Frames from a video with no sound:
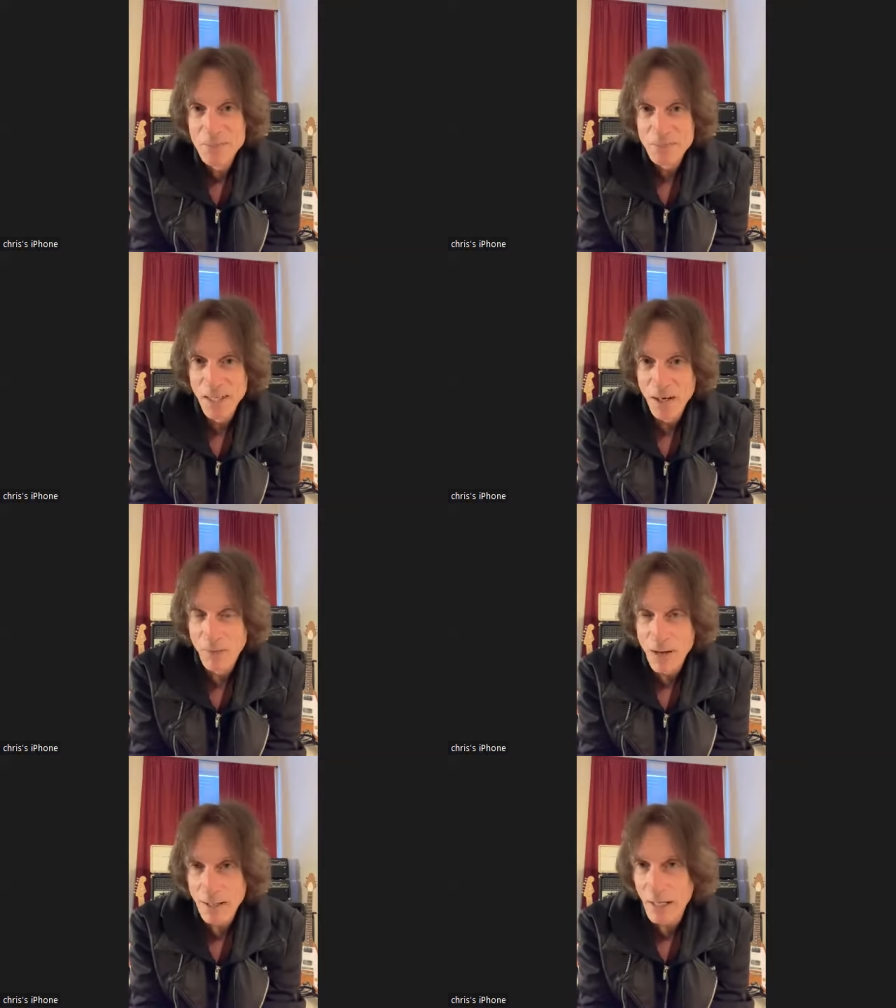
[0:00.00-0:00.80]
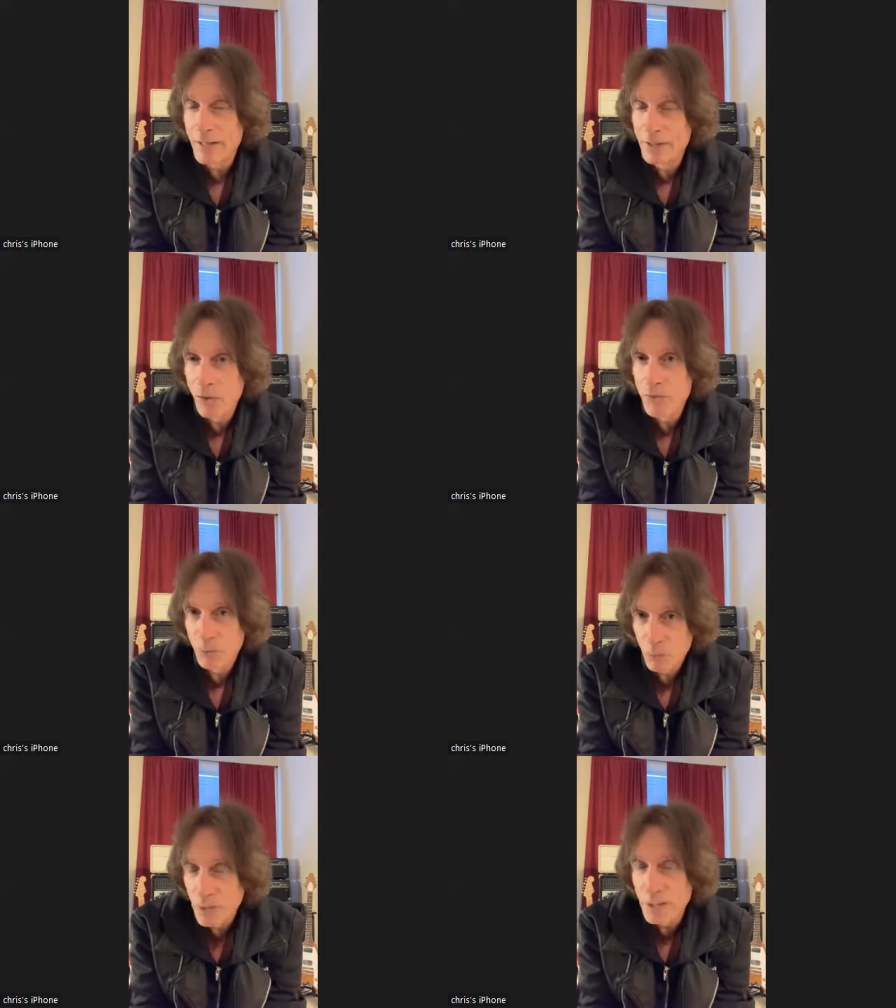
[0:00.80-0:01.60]
You know, I, I know they're
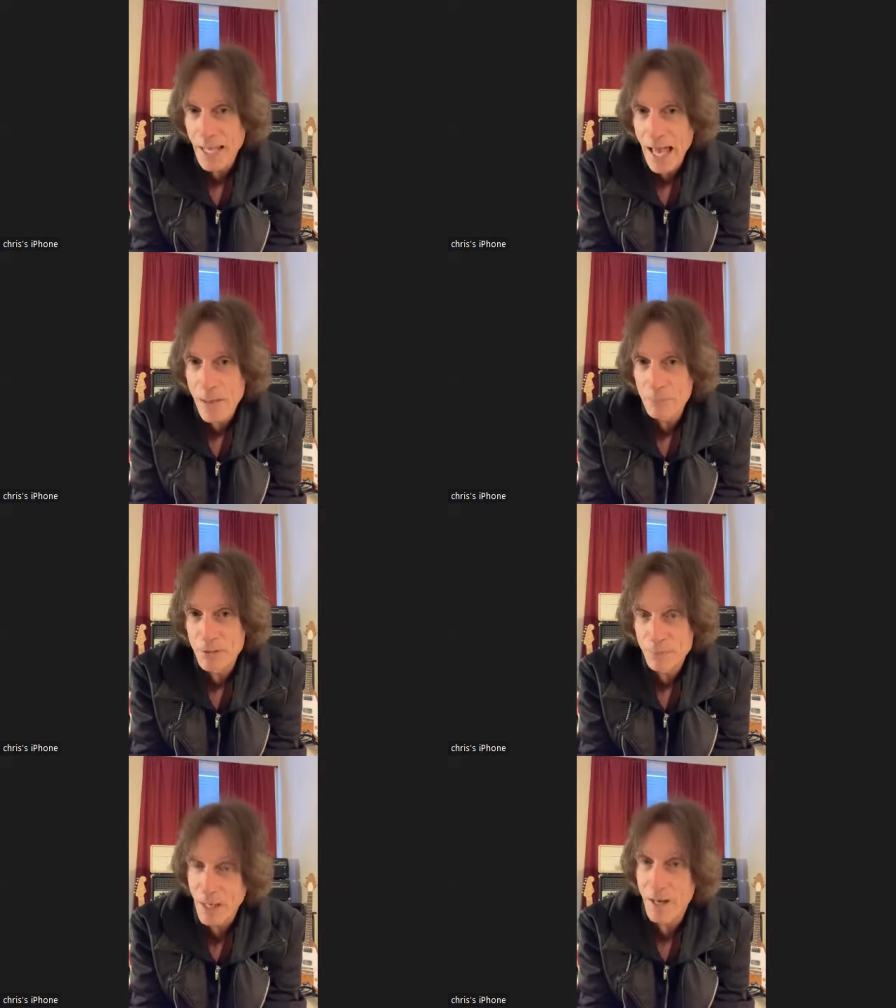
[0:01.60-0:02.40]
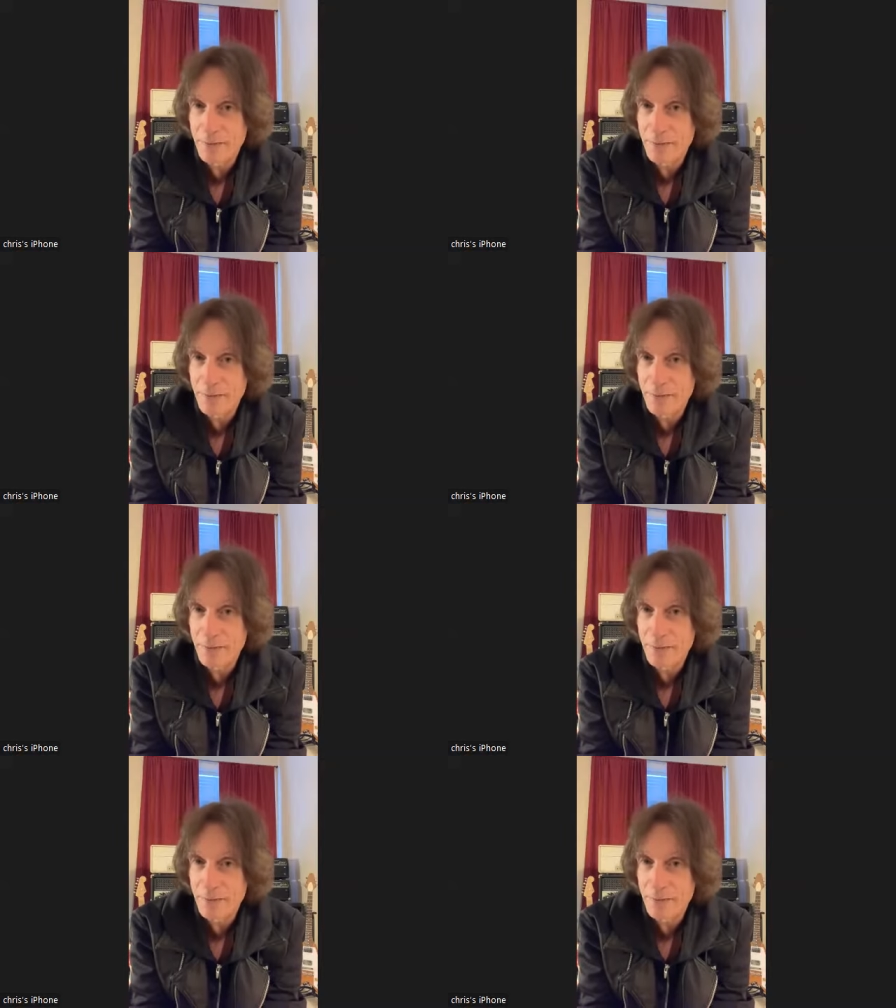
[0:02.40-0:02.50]
really happy to be out